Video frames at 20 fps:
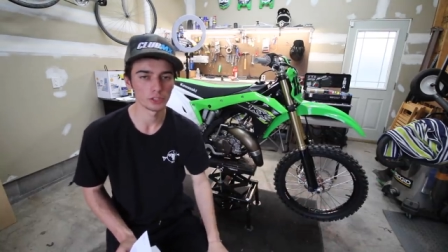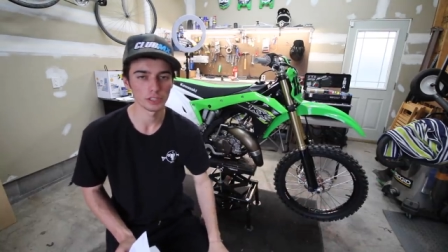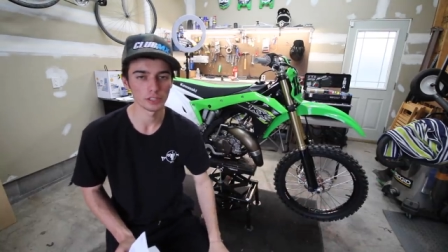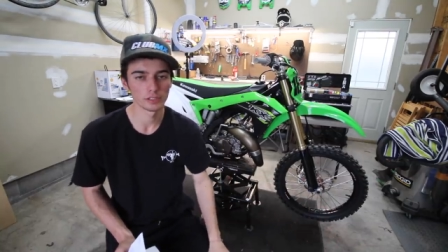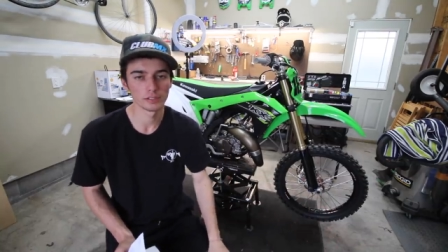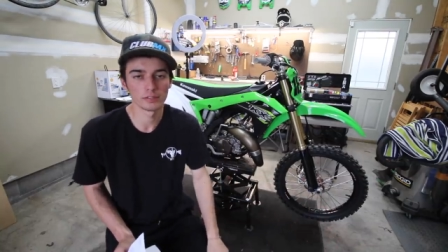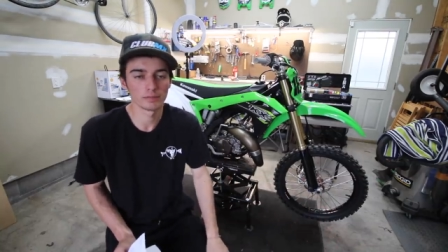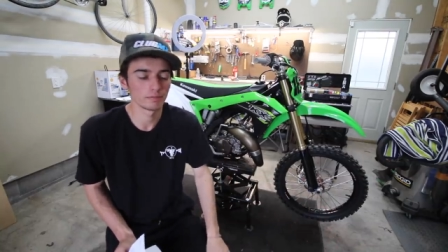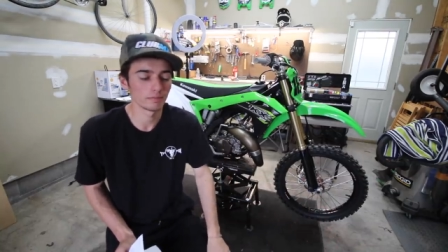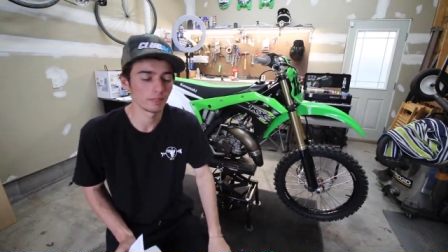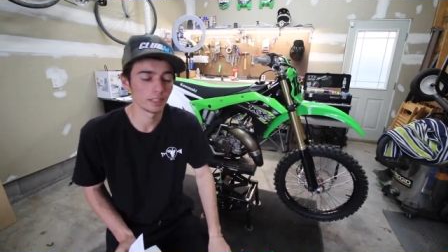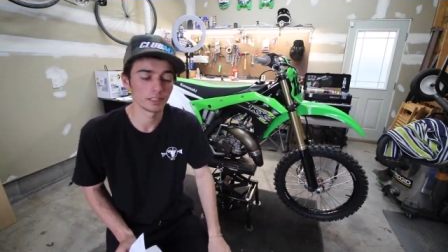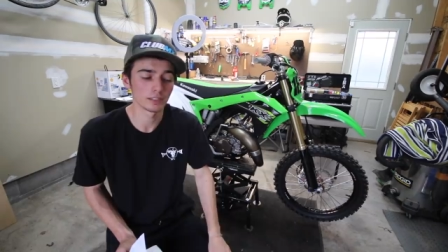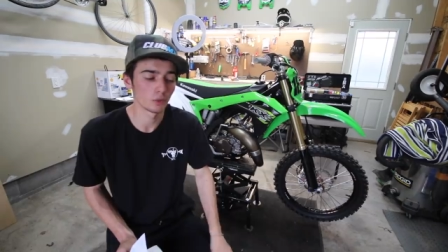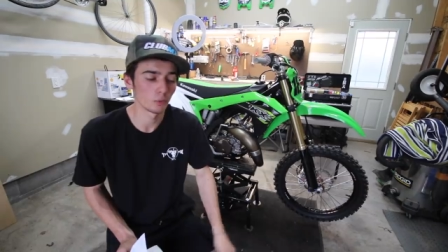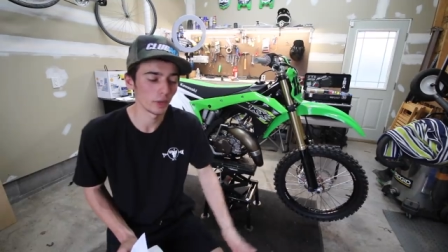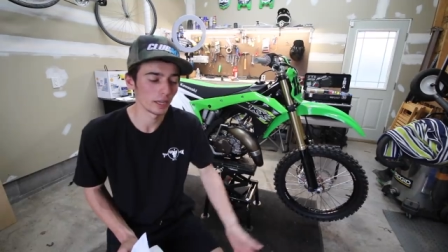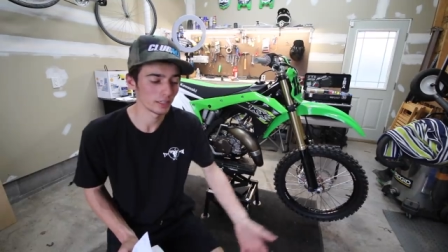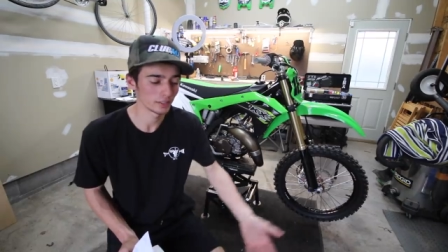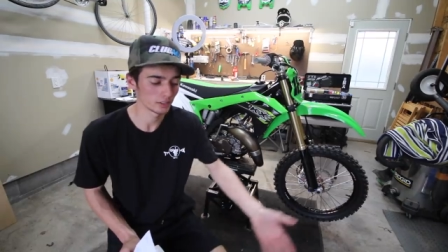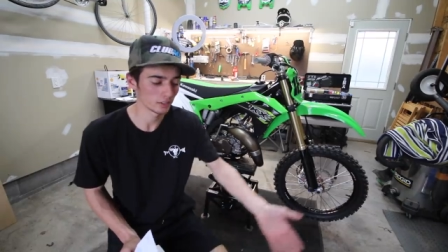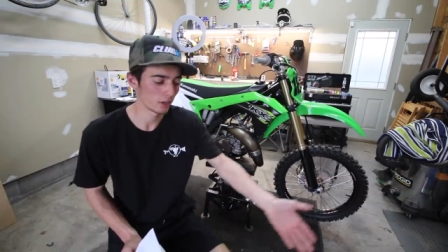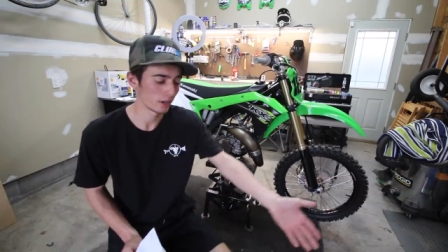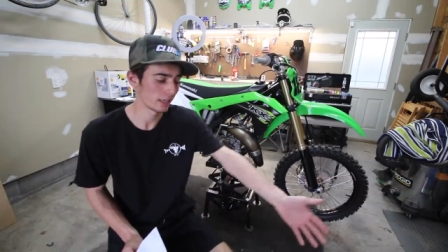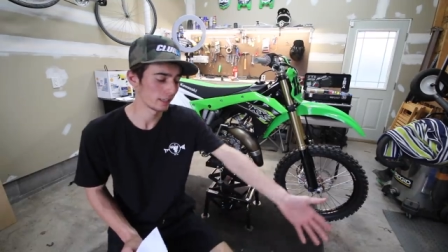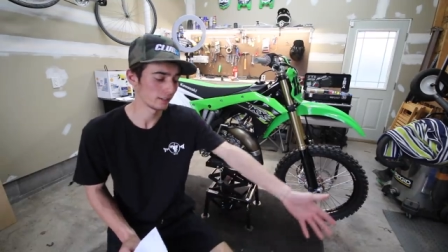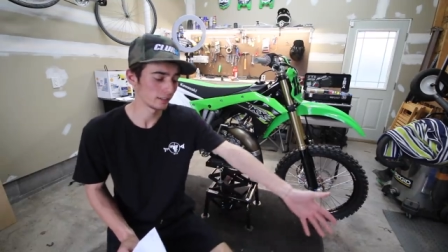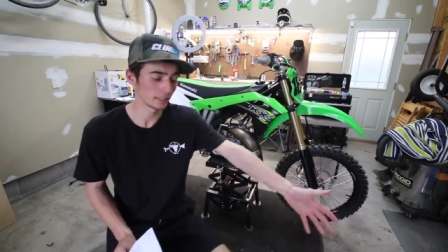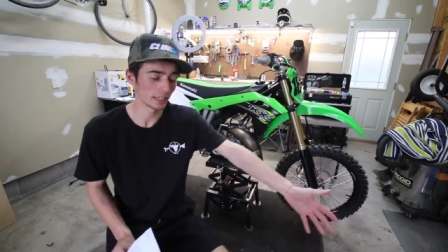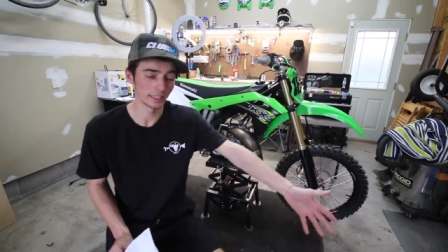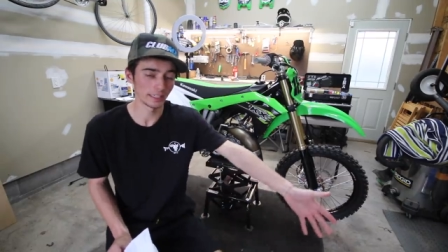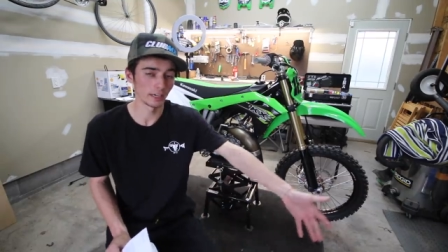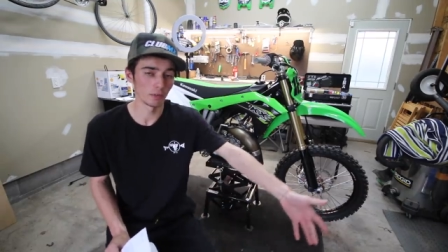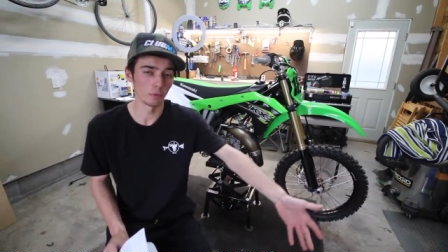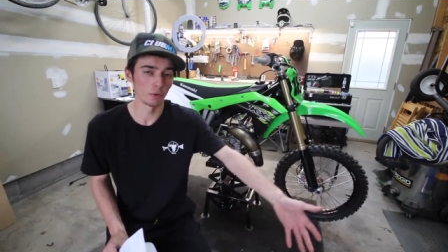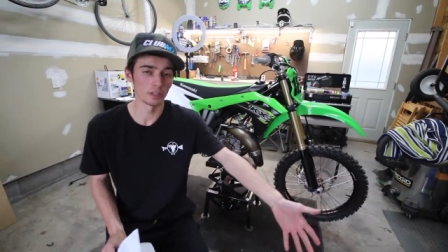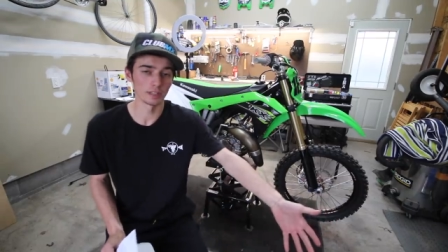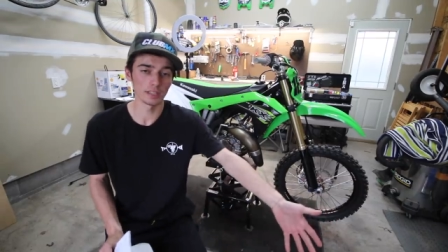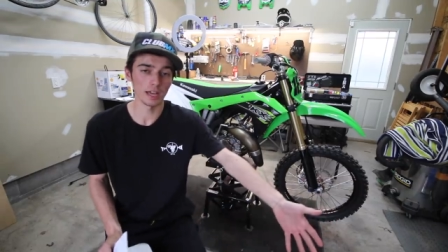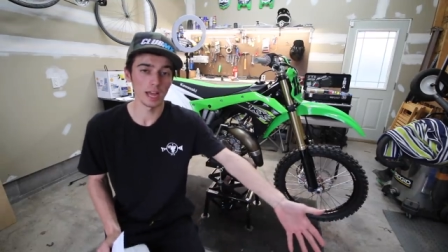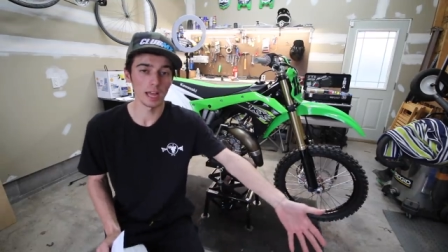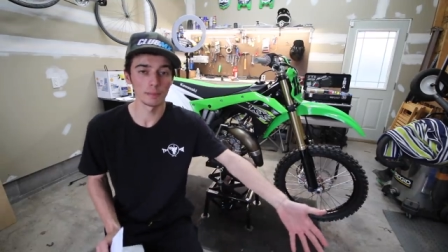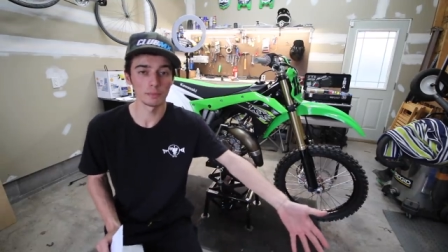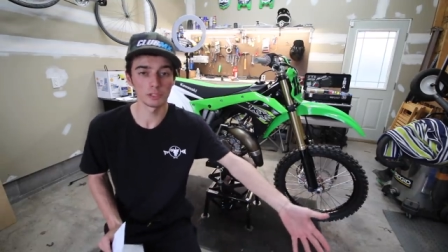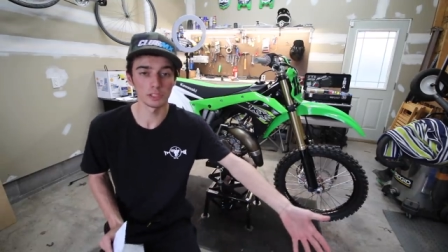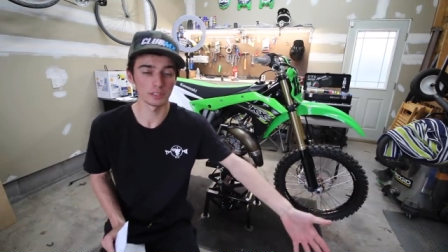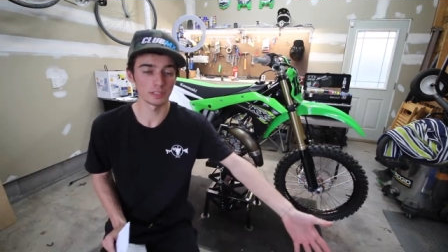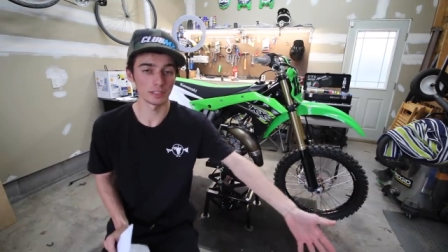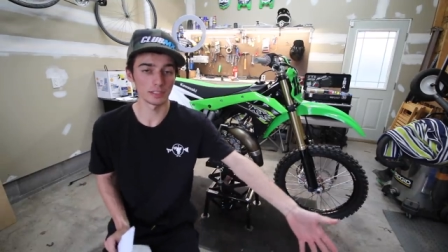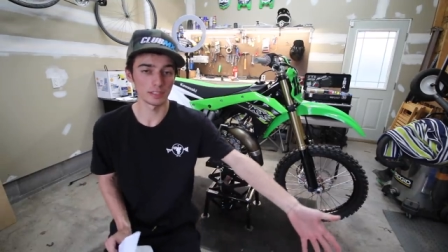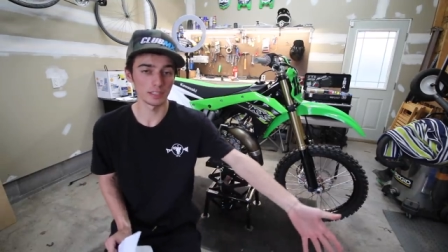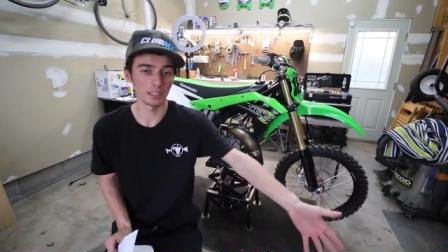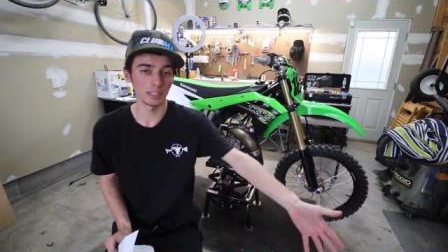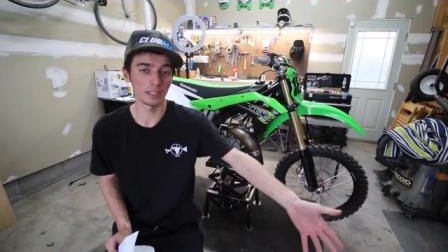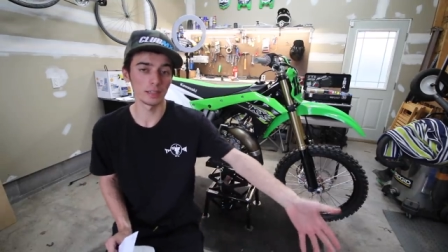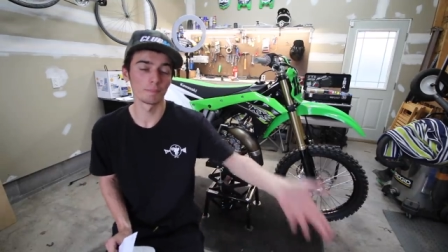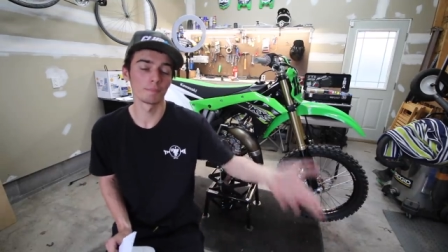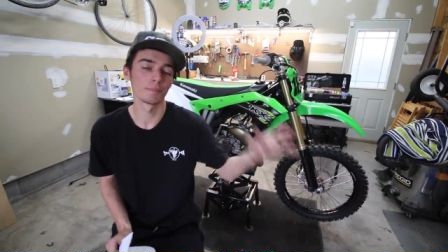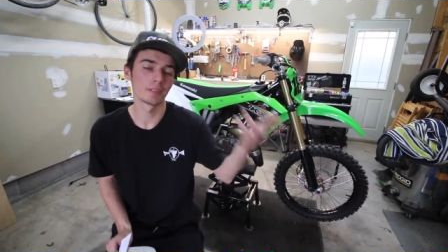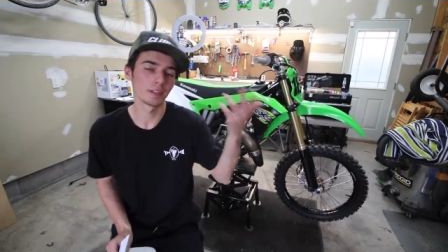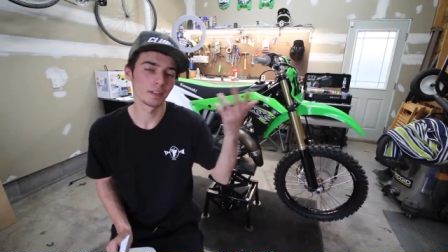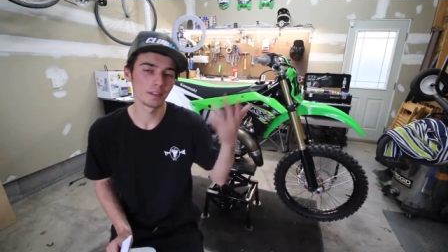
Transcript: Just, it's a waste. So I did it one time just to see,